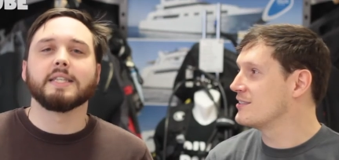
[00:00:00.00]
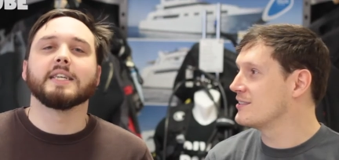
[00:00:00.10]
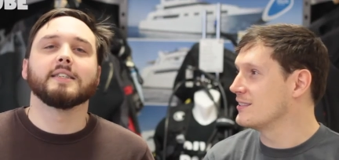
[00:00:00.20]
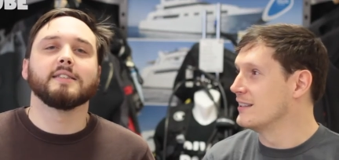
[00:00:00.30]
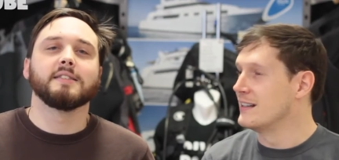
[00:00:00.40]

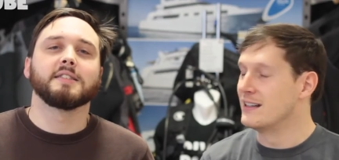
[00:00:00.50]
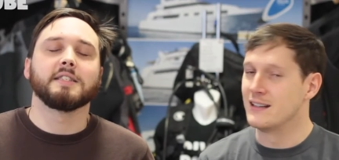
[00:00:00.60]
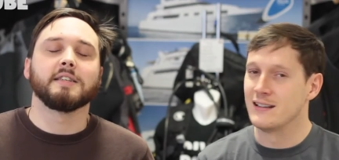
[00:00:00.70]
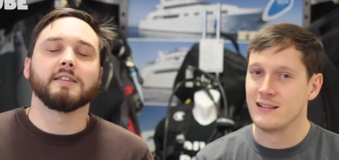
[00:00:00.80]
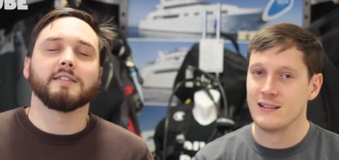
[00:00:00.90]
Speaker 1: Back in the days,
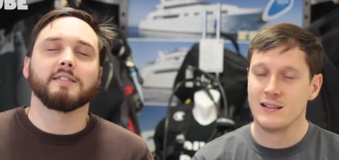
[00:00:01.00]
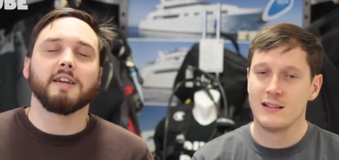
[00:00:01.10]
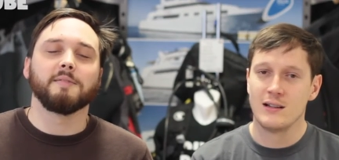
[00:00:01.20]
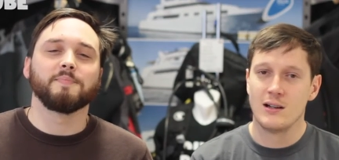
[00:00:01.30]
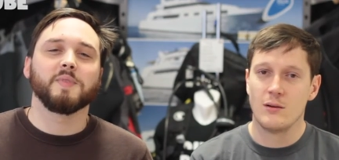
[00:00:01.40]
yeah. yeah.
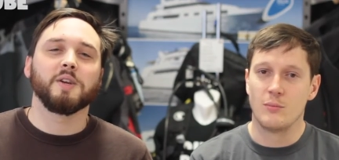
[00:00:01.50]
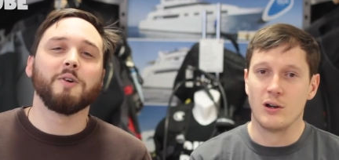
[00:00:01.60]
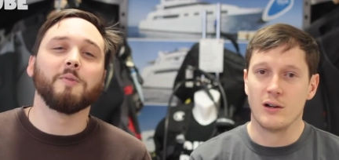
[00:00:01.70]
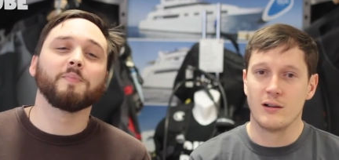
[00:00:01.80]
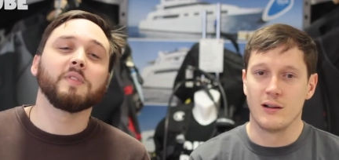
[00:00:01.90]

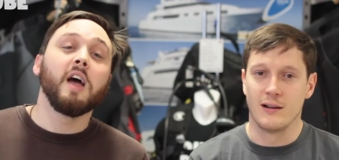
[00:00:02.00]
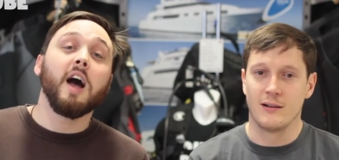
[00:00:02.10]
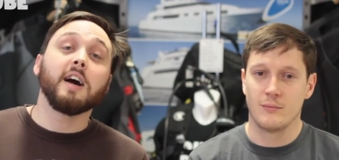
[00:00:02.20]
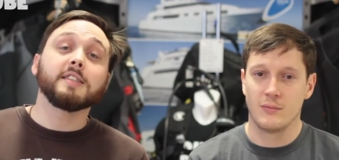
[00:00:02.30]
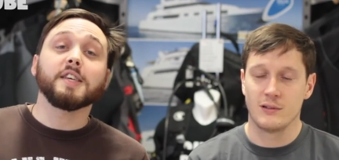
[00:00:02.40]
Cool.
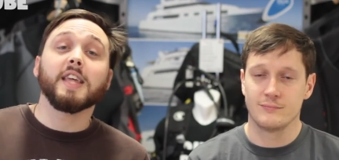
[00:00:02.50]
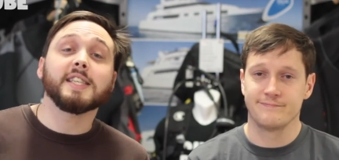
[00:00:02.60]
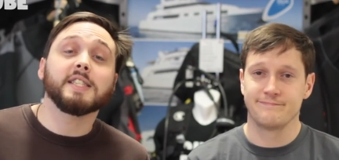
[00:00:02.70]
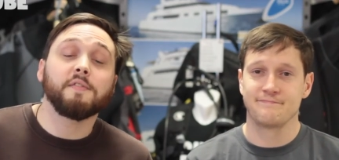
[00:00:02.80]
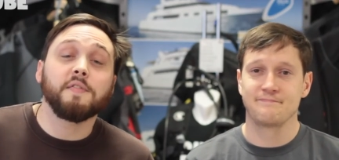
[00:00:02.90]
Uh, so
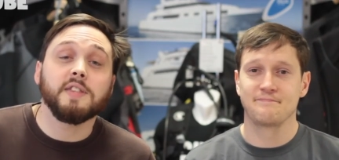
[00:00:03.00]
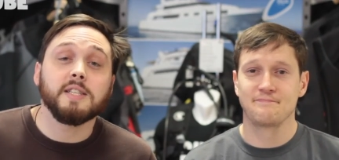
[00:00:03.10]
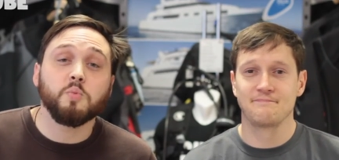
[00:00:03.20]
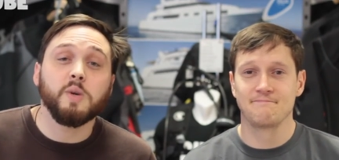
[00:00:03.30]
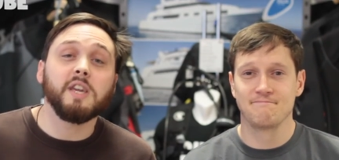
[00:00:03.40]
that's it for
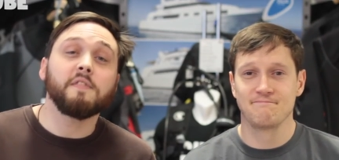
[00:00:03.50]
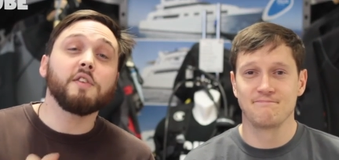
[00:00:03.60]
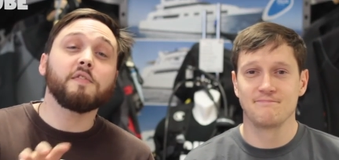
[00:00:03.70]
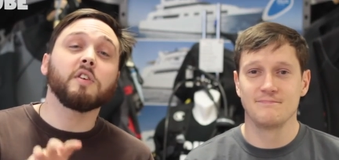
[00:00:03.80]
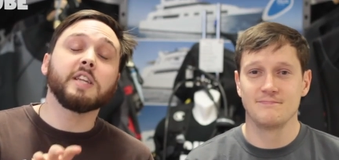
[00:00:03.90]
this week.
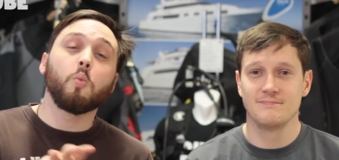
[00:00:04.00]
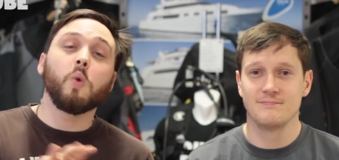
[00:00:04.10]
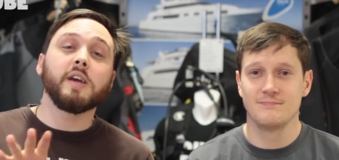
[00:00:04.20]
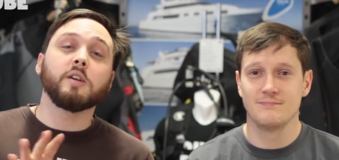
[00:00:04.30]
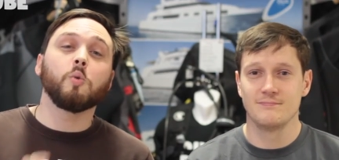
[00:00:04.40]
If you've got any
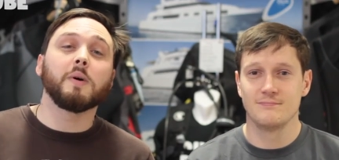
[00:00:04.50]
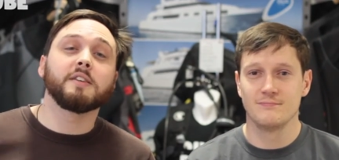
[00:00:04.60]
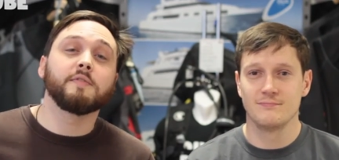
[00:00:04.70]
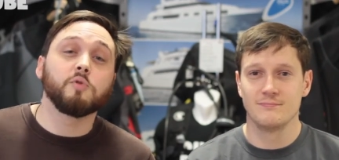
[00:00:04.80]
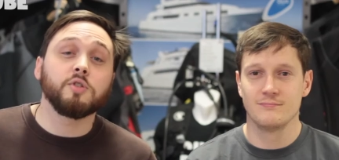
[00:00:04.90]
weird or
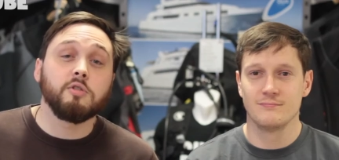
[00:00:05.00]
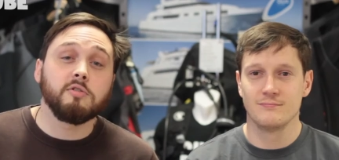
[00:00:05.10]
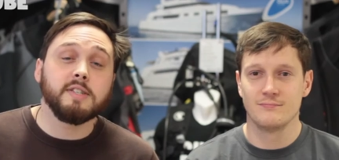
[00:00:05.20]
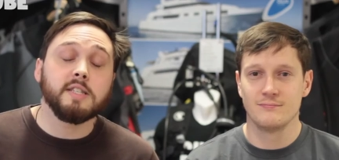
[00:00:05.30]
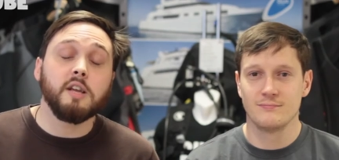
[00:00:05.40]
wonderful
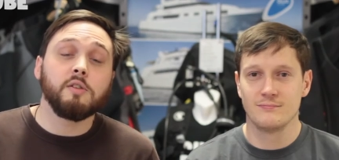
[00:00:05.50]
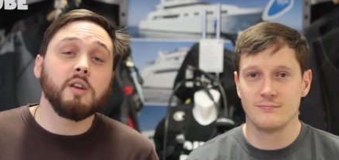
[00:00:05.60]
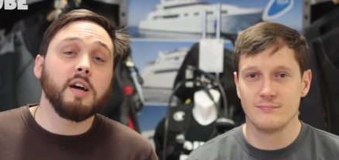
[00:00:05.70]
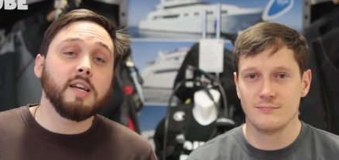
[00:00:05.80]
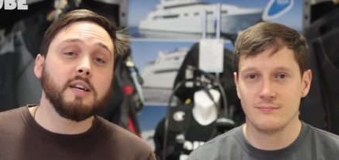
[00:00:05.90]
stories that
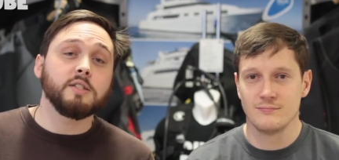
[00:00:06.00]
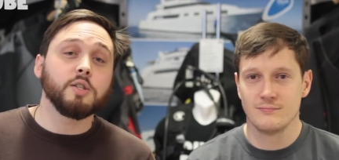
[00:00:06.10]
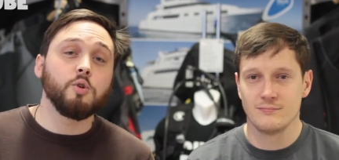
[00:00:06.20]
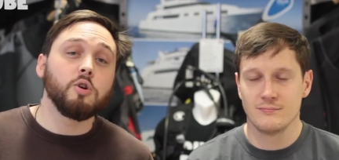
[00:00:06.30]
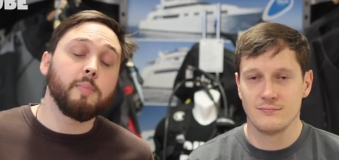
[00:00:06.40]
you'd like
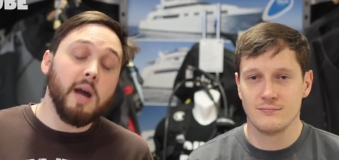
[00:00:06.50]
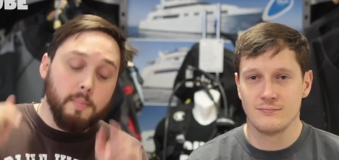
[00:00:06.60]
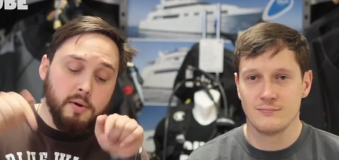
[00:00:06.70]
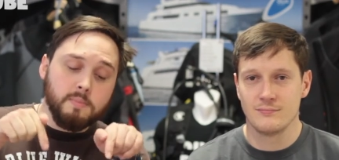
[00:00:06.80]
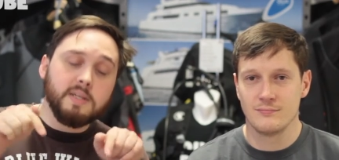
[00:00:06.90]
us to talk
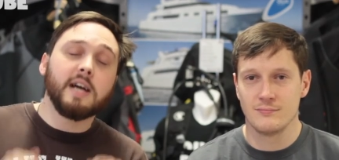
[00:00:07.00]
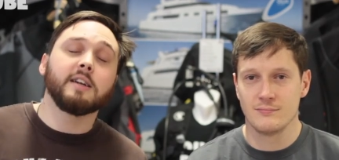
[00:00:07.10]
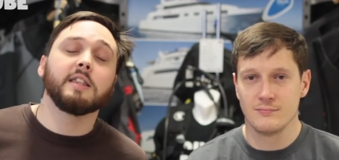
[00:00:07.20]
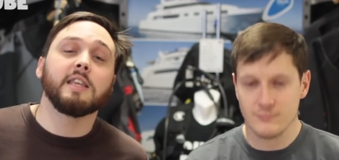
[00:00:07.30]
about, put them down in